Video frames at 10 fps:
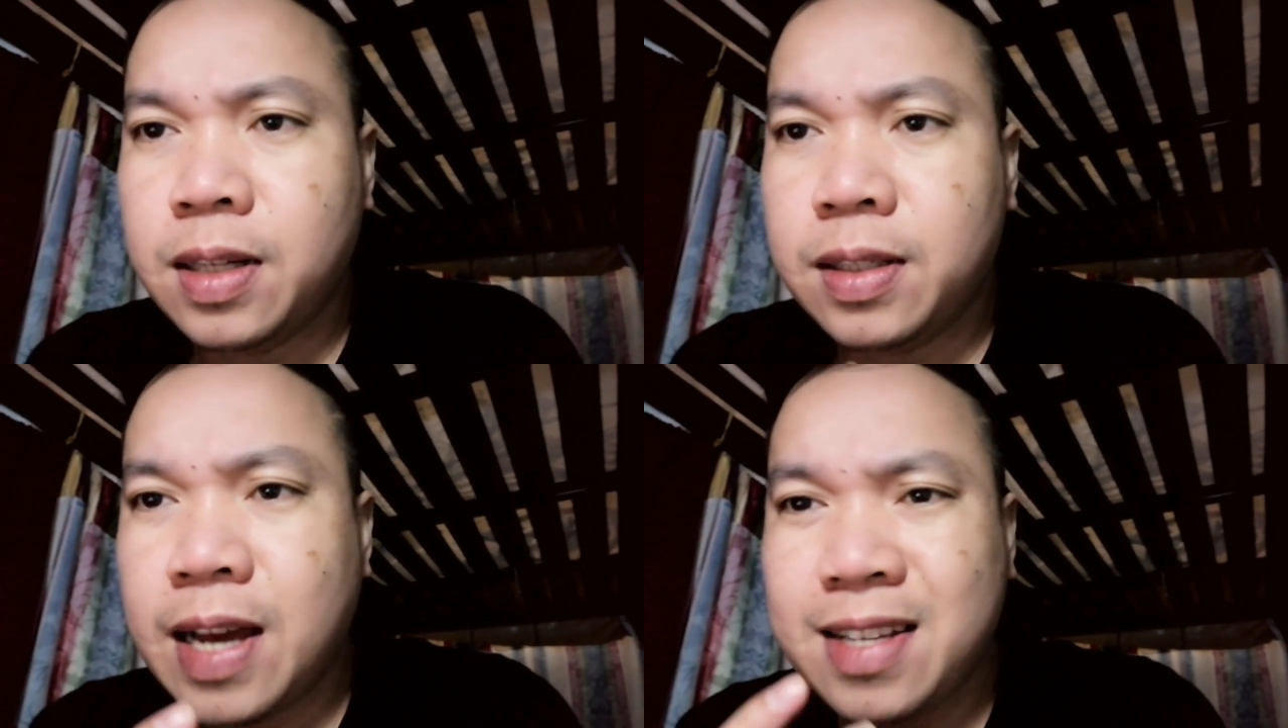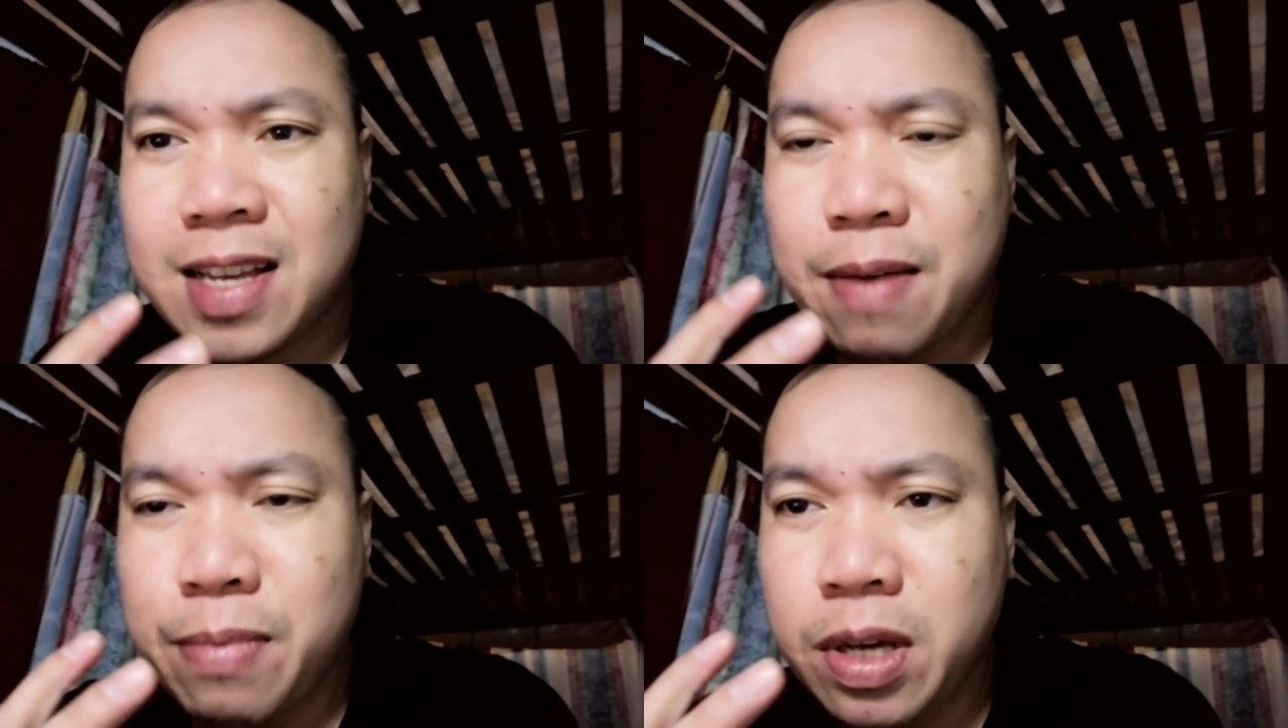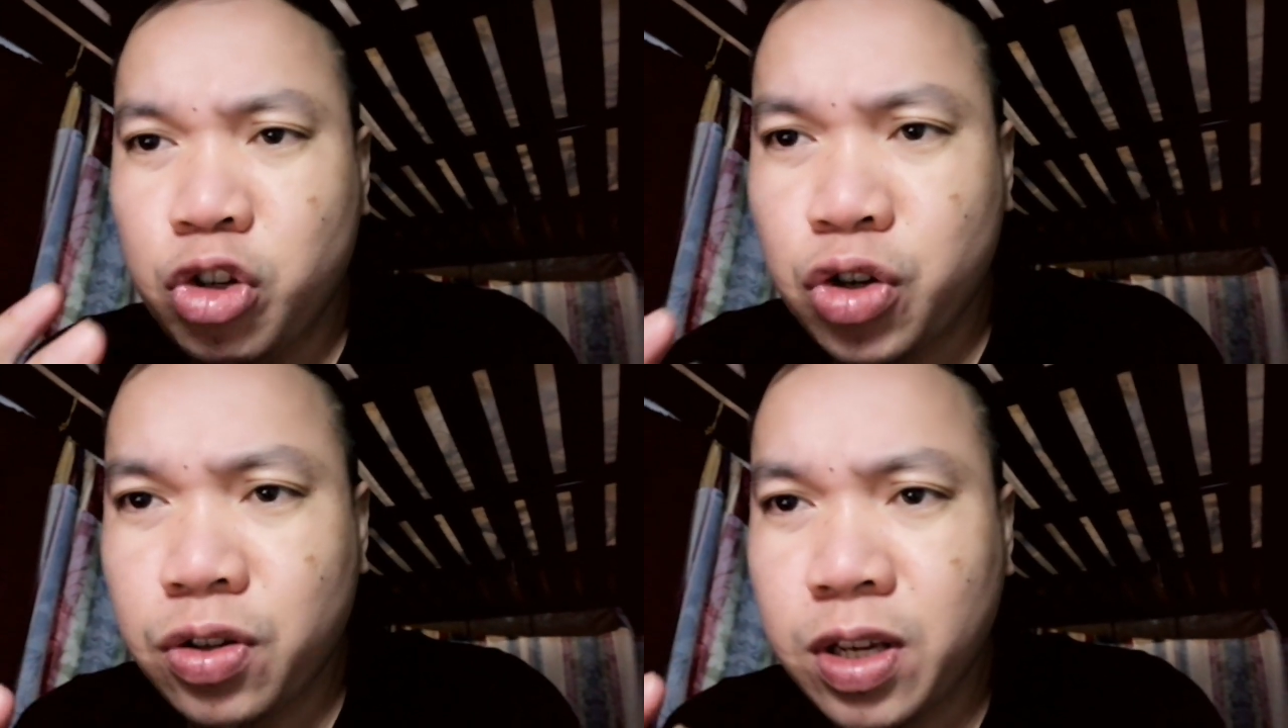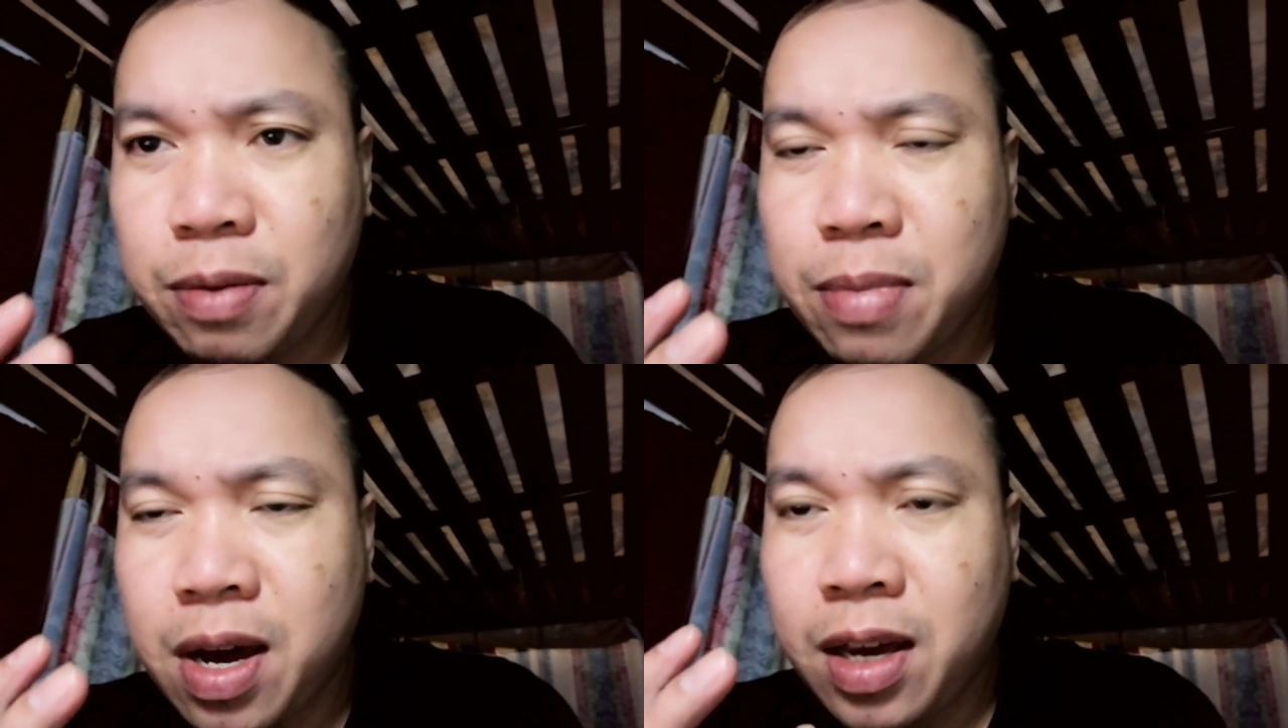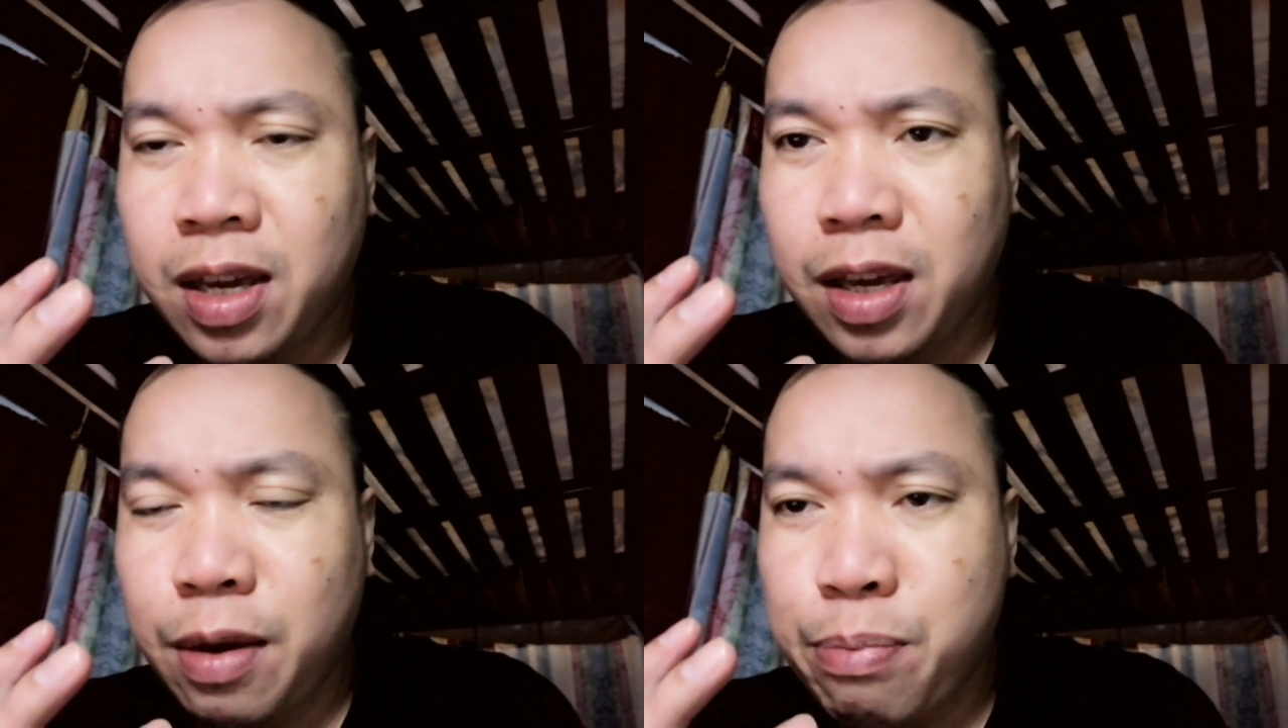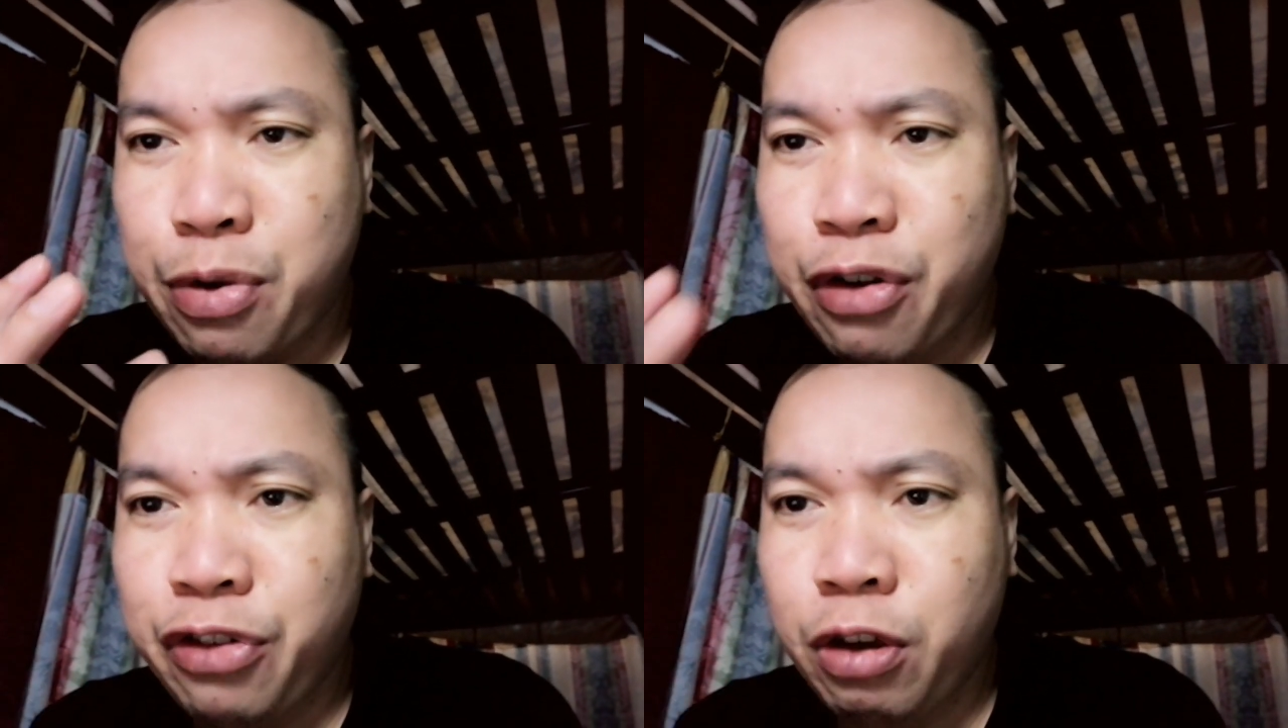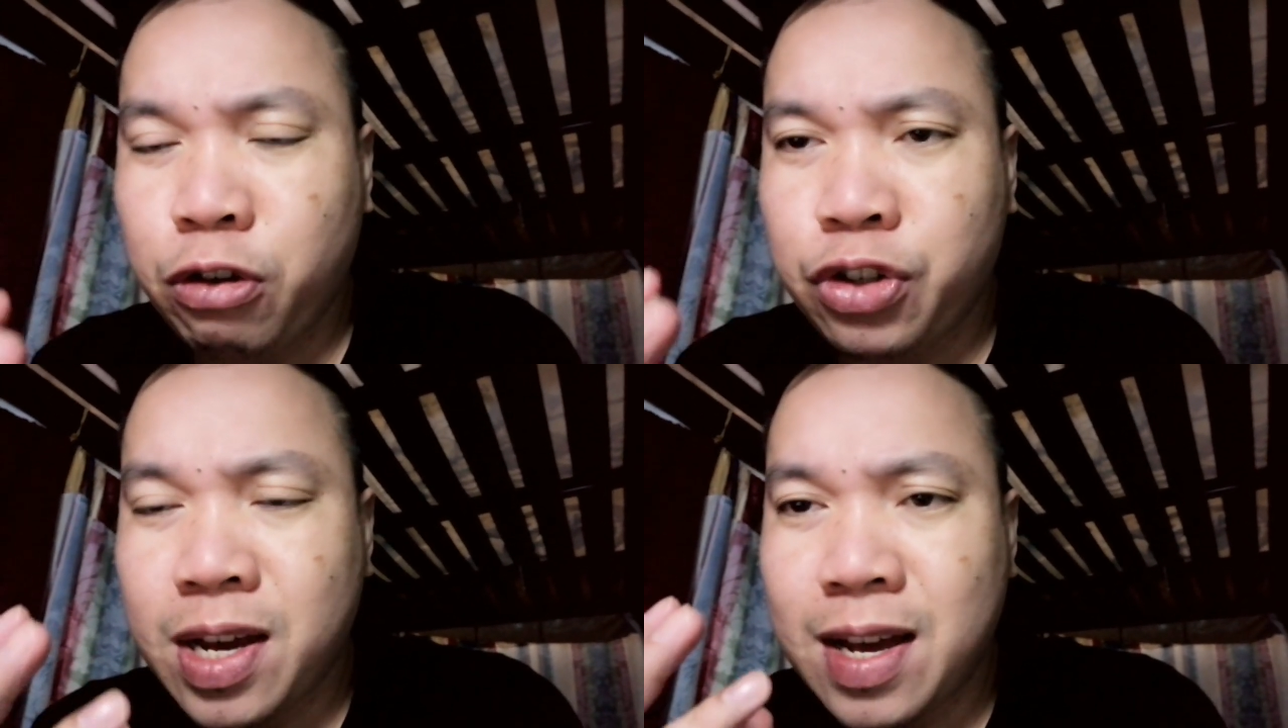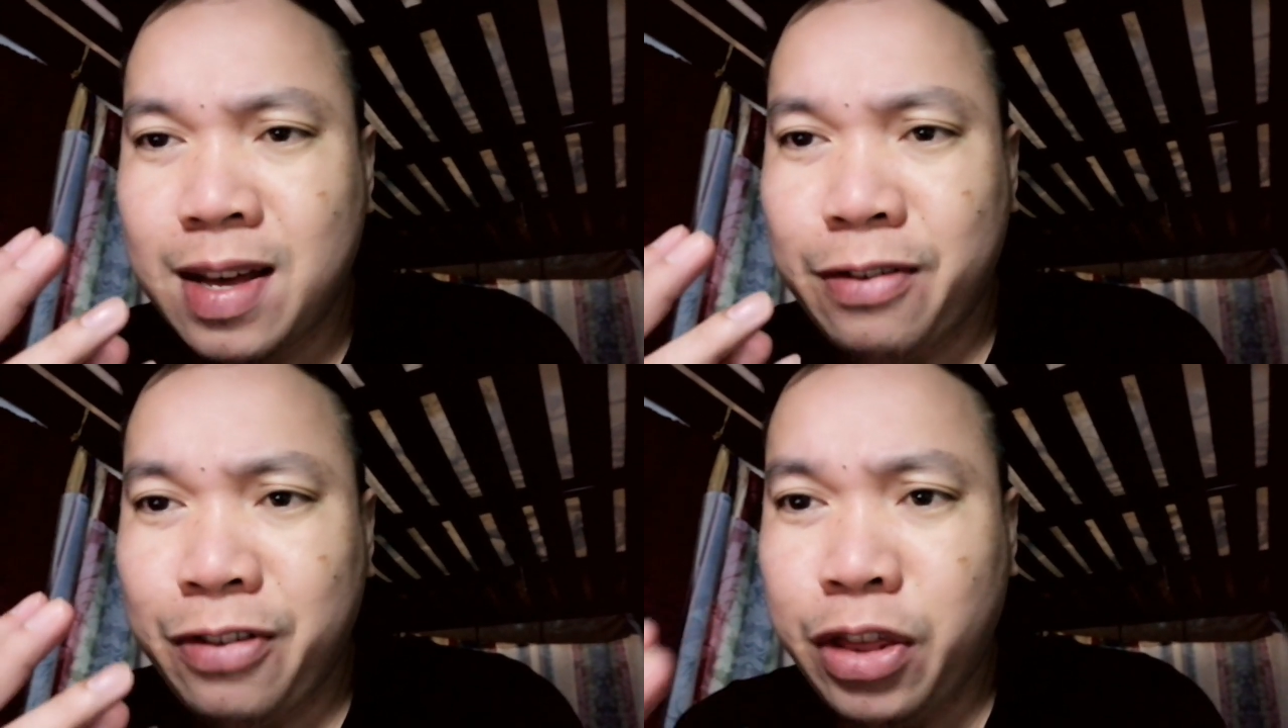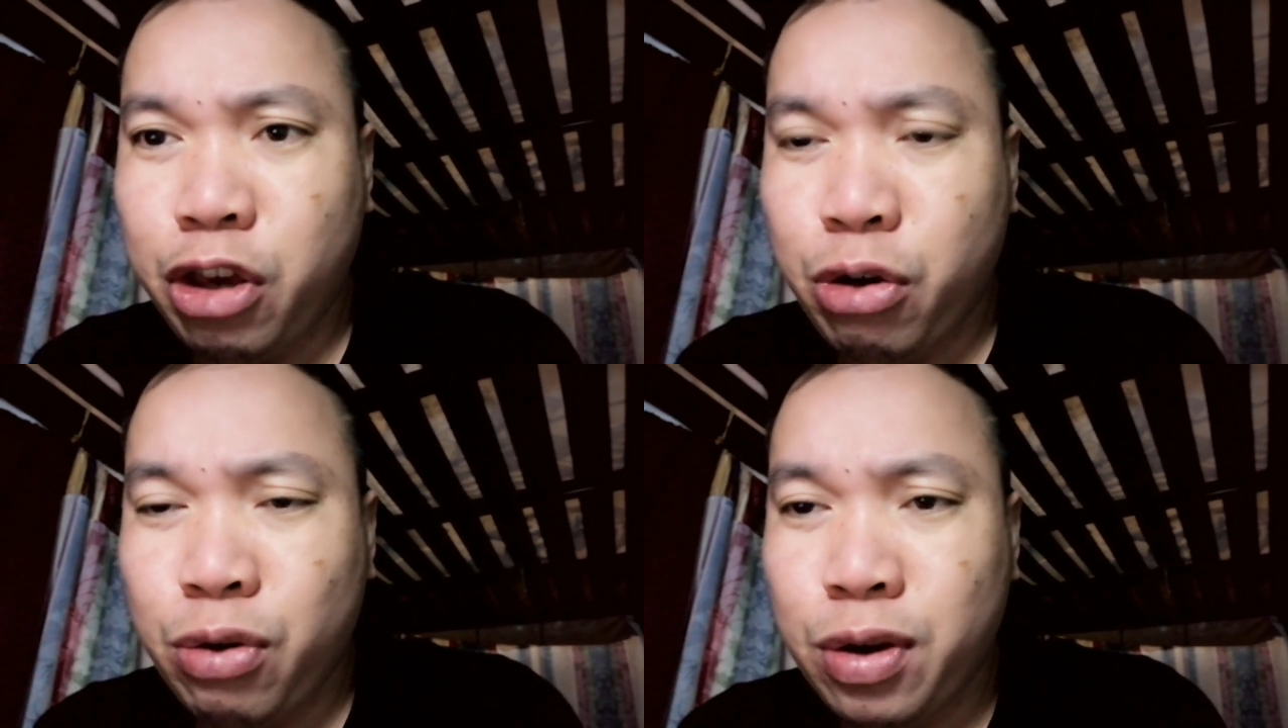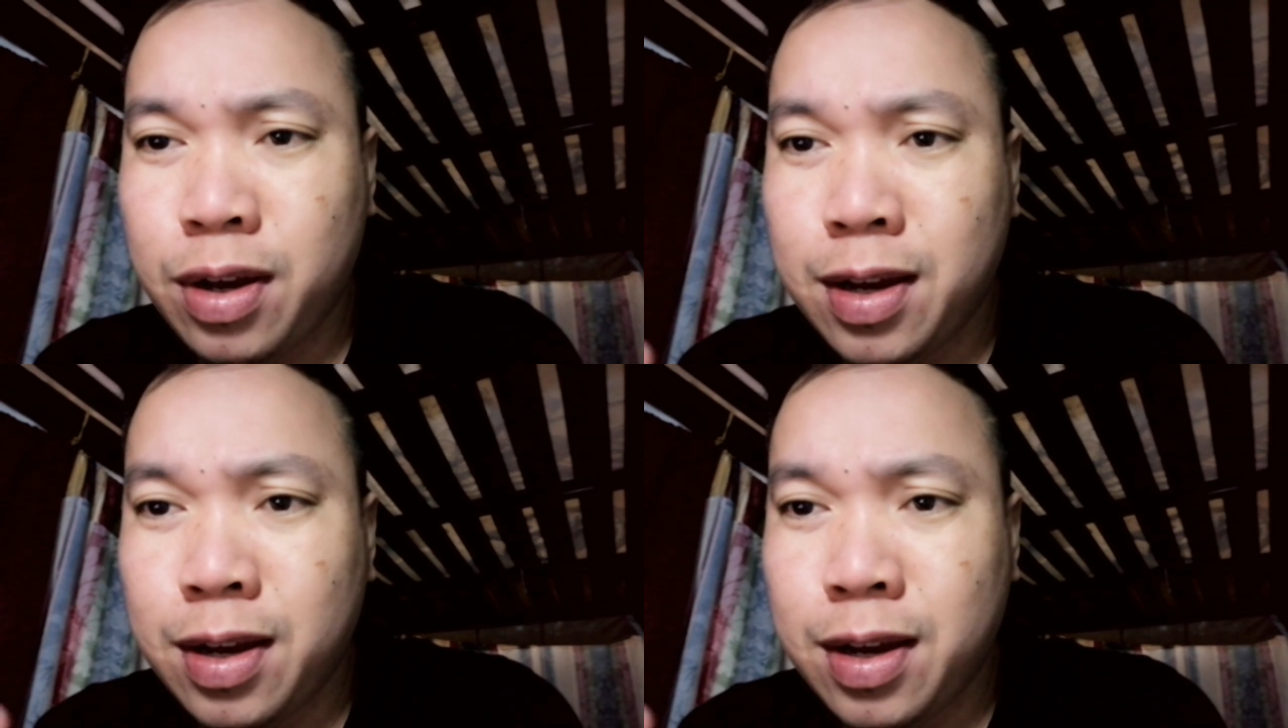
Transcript: And as I mentioned in my previous video,